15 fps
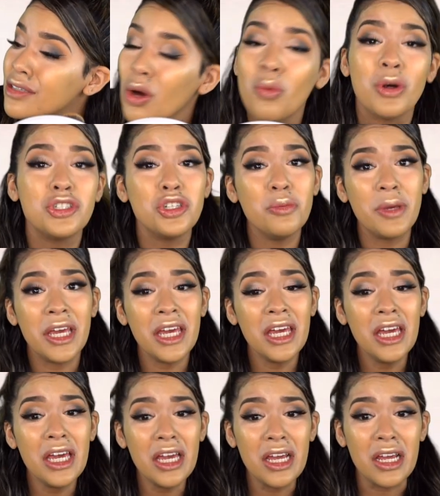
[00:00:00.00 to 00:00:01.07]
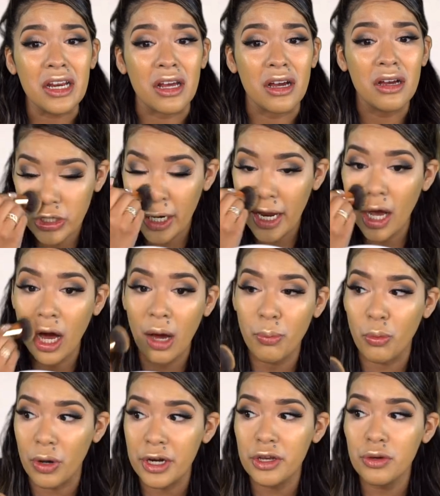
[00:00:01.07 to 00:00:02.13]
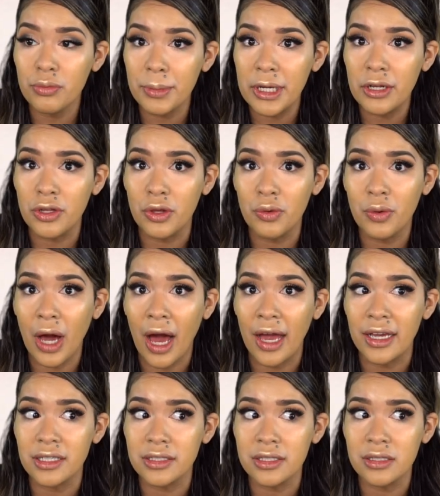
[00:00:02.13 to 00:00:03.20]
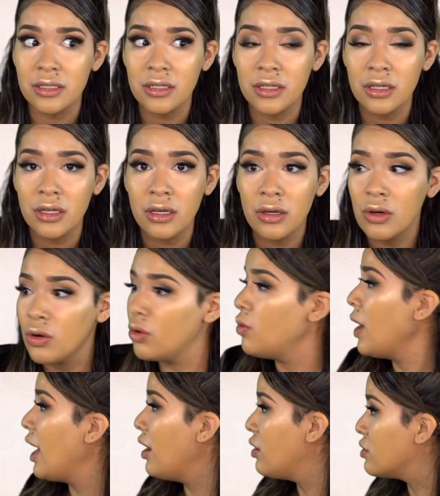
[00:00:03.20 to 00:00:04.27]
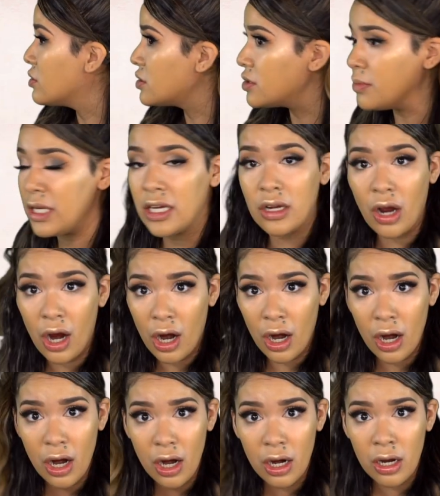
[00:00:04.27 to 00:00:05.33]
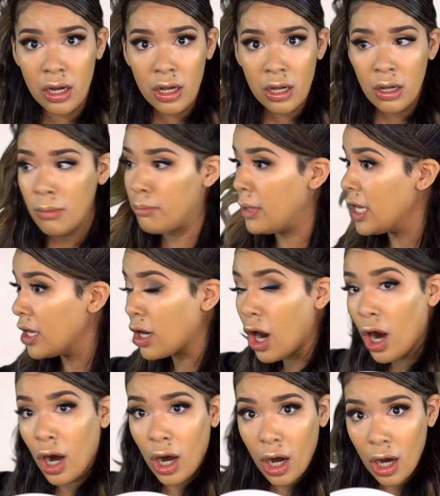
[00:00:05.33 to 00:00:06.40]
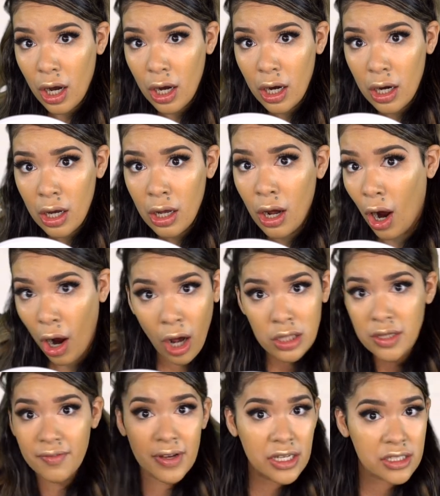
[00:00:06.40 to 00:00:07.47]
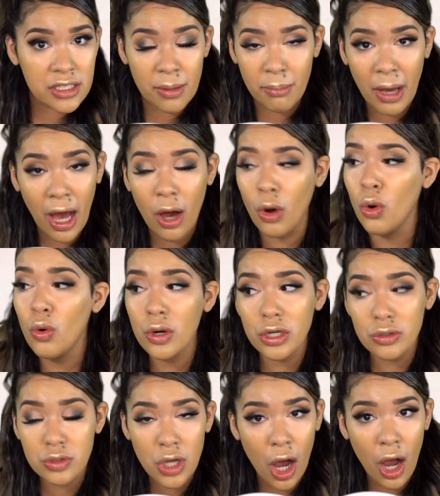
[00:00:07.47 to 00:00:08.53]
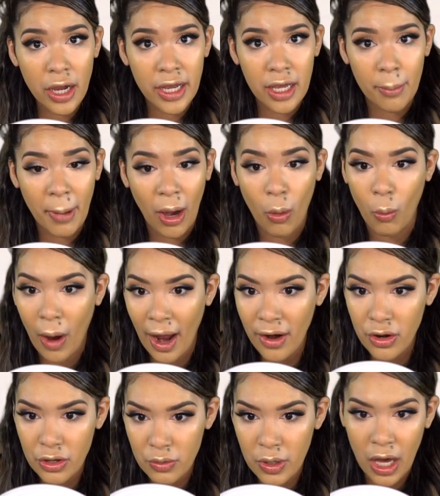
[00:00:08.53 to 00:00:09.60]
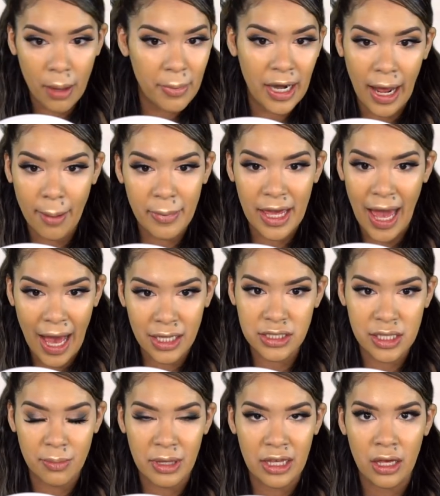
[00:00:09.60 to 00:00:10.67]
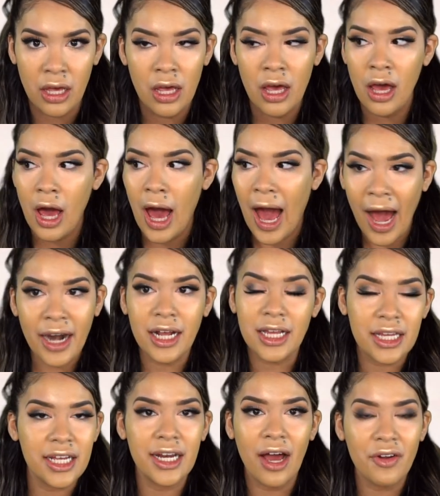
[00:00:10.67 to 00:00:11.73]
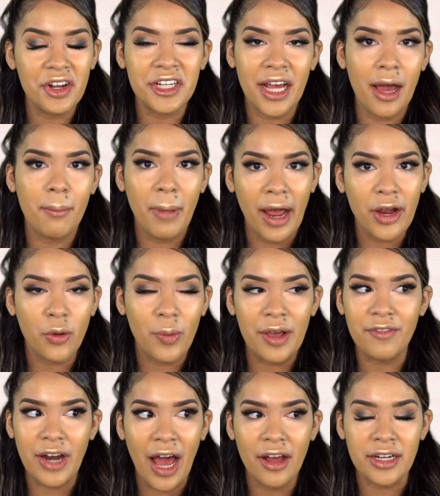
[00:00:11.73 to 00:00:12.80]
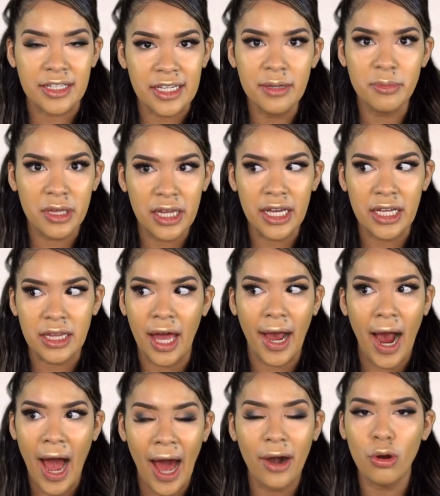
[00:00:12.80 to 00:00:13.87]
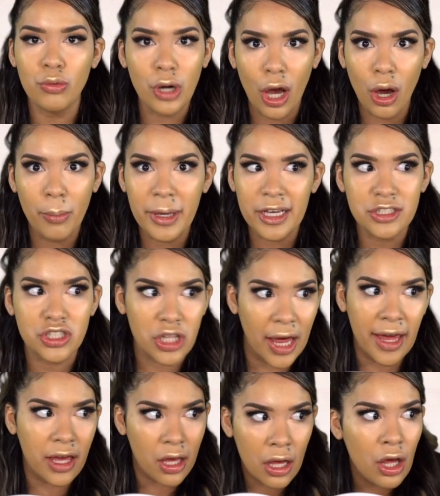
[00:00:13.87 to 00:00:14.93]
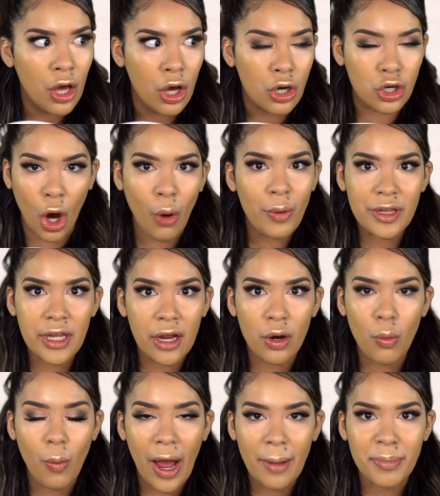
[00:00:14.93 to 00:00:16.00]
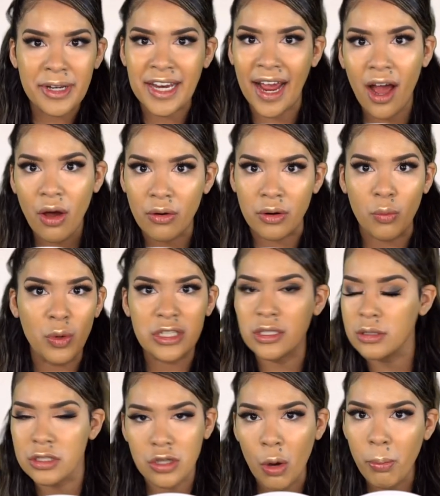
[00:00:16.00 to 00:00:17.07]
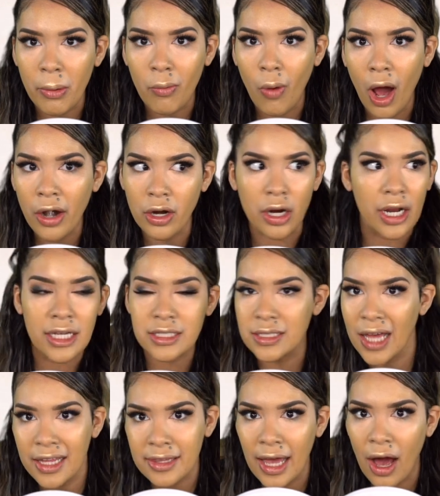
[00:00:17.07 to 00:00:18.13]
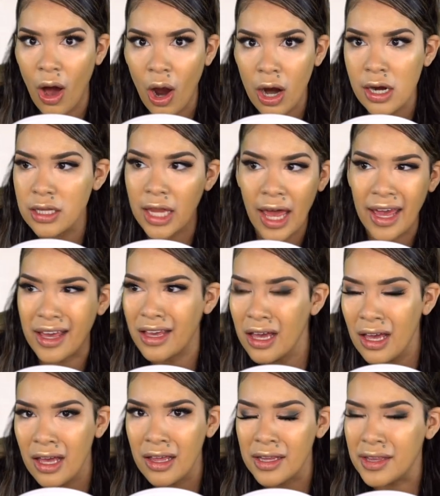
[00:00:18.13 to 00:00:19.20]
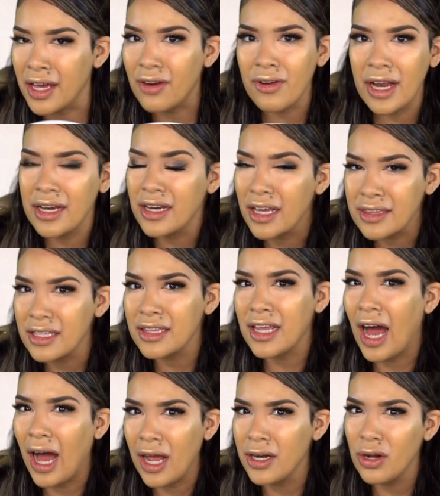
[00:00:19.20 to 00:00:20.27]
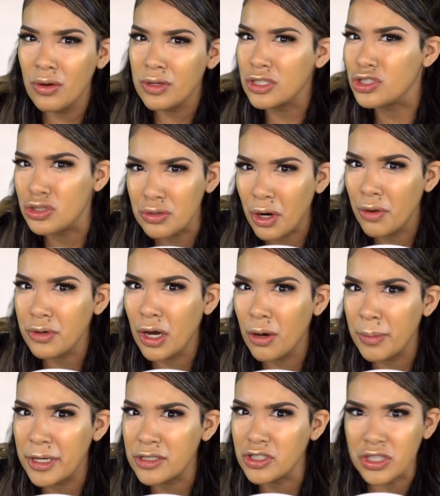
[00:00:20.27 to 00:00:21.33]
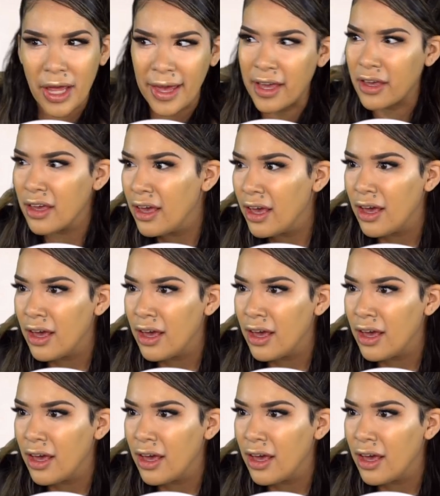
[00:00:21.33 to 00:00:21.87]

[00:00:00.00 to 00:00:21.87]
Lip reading: What you mean? Straight up, what do you mean, you guys? Who else? Me and her? Me and her? All of us combined? Who are you talking about? Why are you coming at me asking me how to clean out a damn microwave and how to deep clean? Like, I don't know, bitch. Like, go in there and wipe it down with some soap and water. It's not that hard. Like, there ain't nothing that I know that you don't know, bitch. Like,